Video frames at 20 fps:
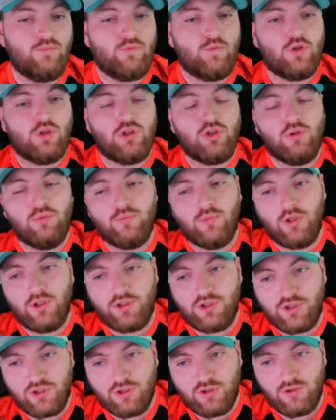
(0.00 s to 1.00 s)
too
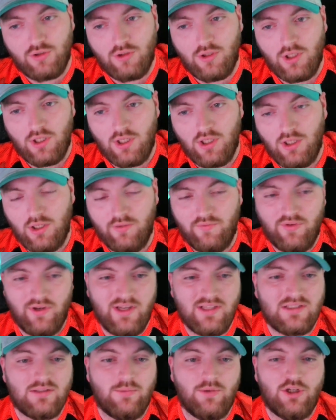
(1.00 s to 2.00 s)
much of an
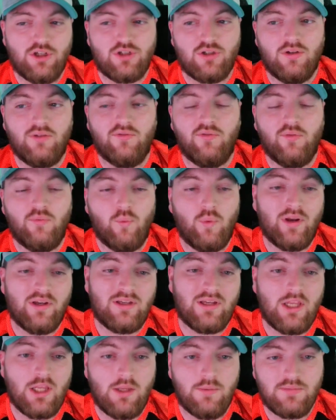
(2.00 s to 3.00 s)
estimation of when
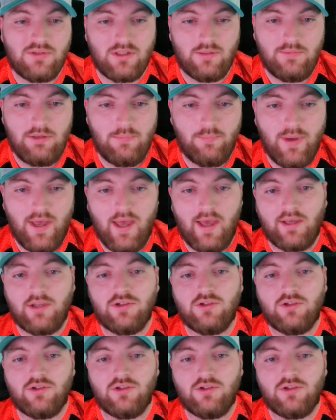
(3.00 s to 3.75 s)
Cam's going to be back.